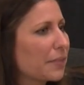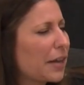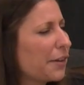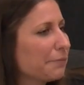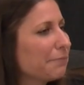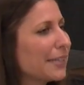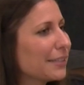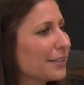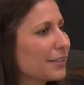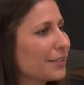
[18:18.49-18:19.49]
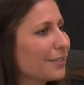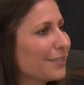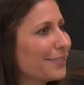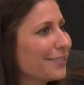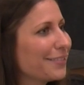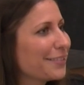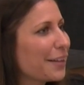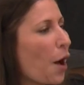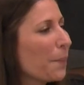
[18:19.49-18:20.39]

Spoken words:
you know, it's a